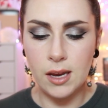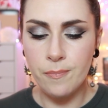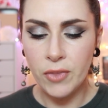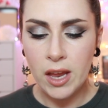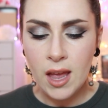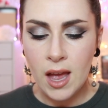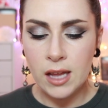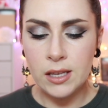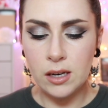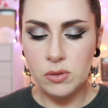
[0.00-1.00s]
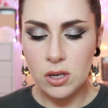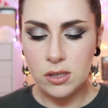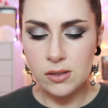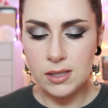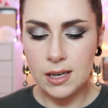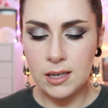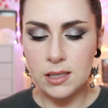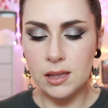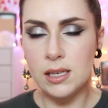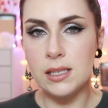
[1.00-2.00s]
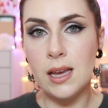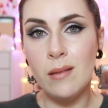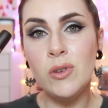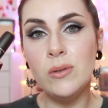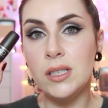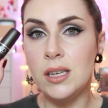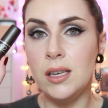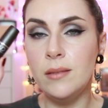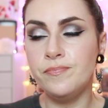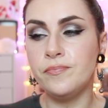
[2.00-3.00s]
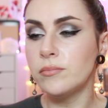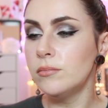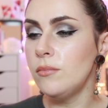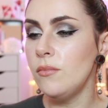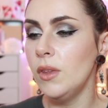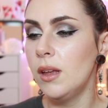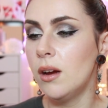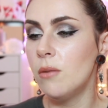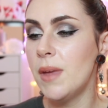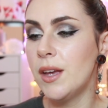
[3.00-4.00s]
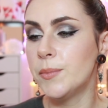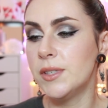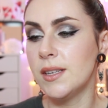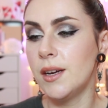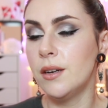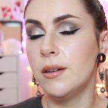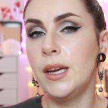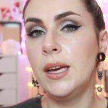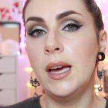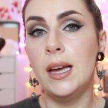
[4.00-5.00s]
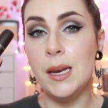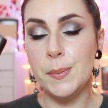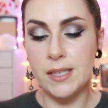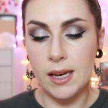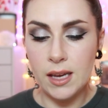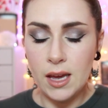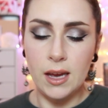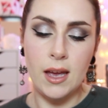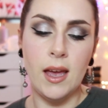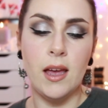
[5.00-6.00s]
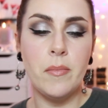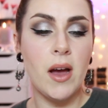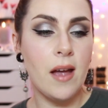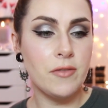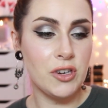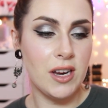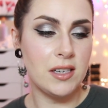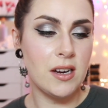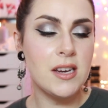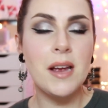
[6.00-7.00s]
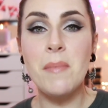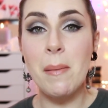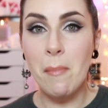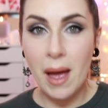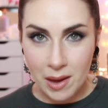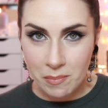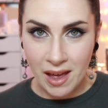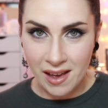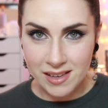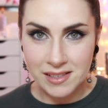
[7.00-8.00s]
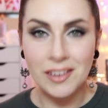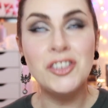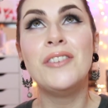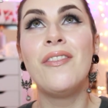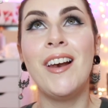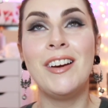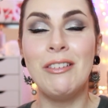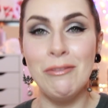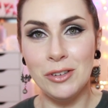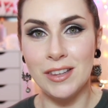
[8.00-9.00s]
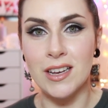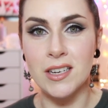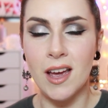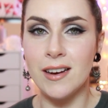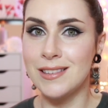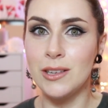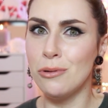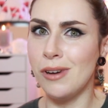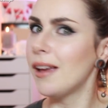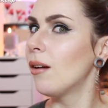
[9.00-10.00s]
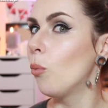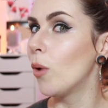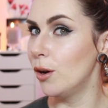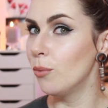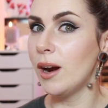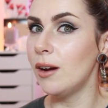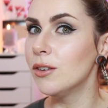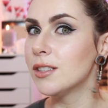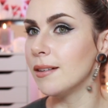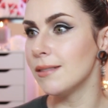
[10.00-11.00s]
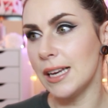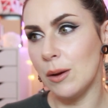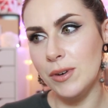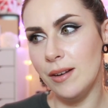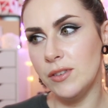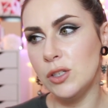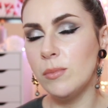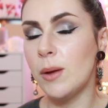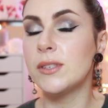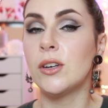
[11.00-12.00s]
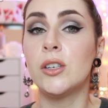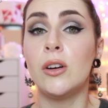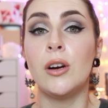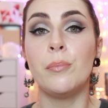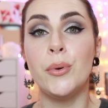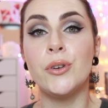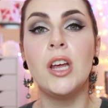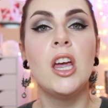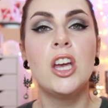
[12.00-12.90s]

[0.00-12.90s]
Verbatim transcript: today. And then I was also sent this N U D, or makeup designery lipstick. Um, I haven't tried it on yet. My mom has, and she fell in love with it. And it's so like when when I looked at it, I was like, I wouldn't have assumed that was her color, but